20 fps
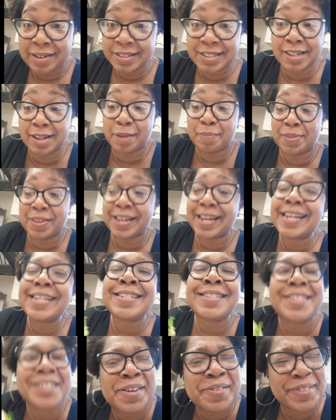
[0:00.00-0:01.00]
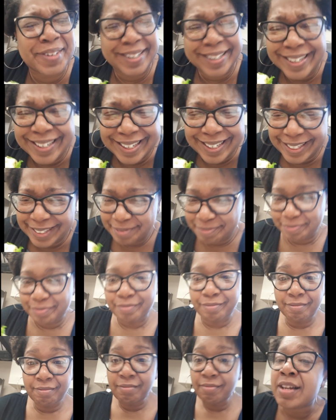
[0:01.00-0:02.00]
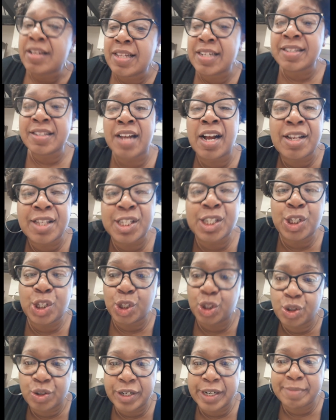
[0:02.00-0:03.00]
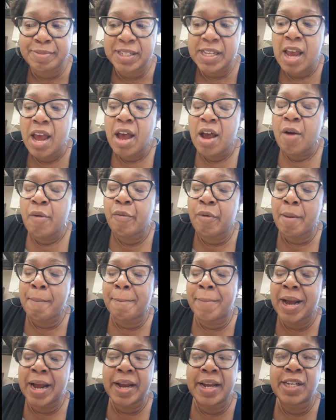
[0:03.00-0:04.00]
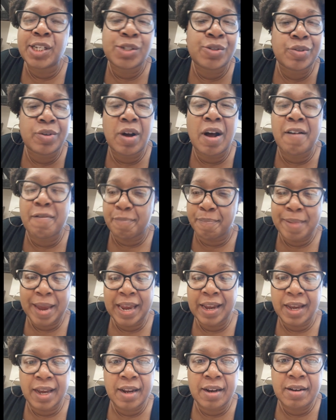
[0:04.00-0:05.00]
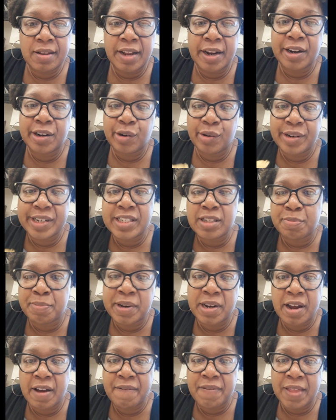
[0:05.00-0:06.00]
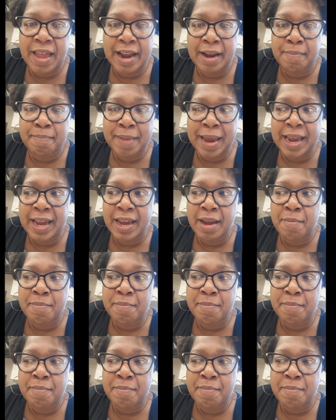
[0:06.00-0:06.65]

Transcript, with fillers: something. It's so good. The sausage strips remind you of bacon. They're crisp enough like bacon,